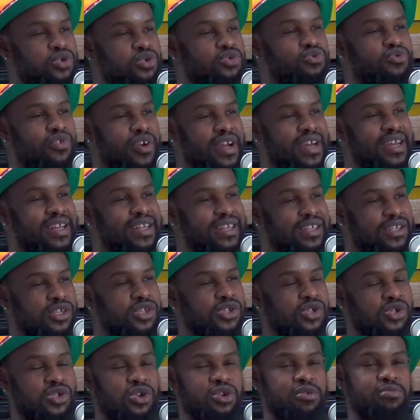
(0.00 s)
to really
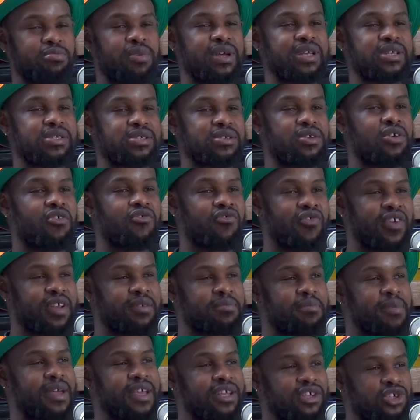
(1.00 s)
assert myself
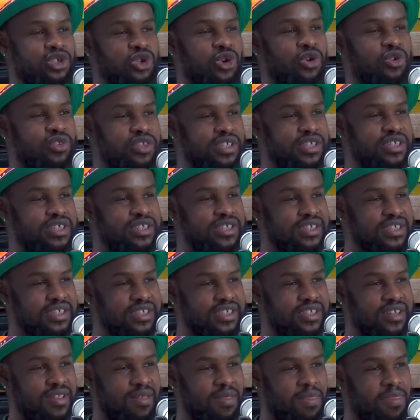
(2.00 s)
and make sure that
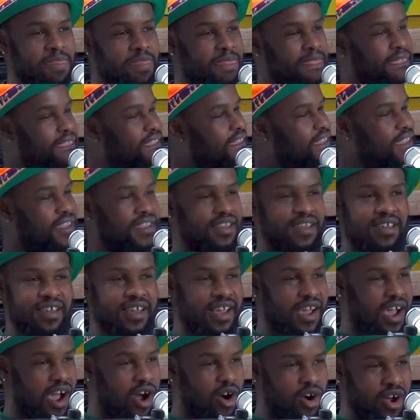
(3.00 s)

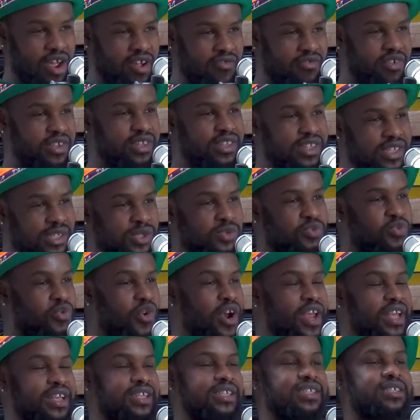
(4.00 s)
however this
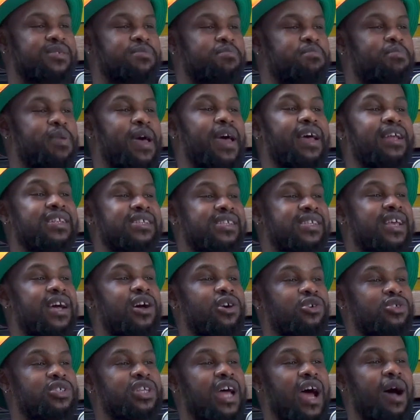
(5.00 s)
race pans
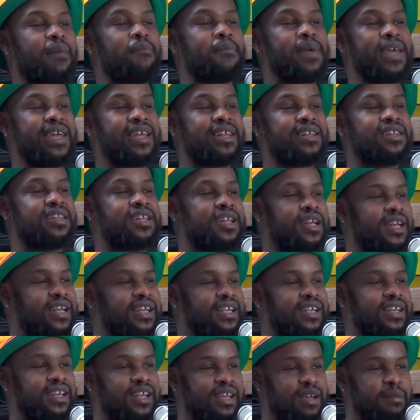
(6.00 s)
out, I'm in the
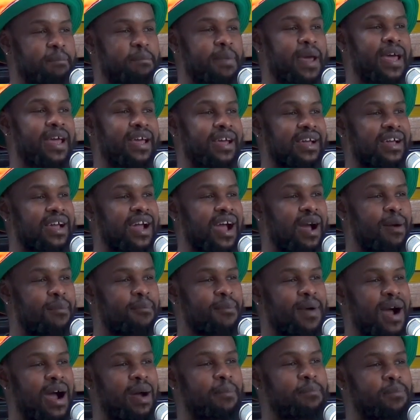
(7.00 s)
leading pack.
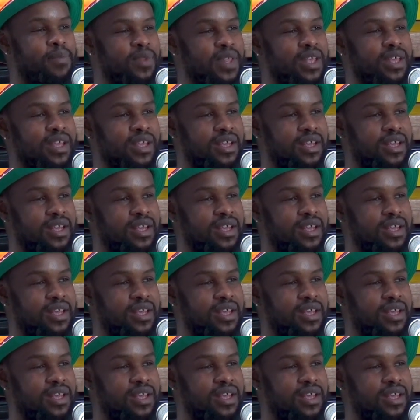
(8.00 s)
I'm up there.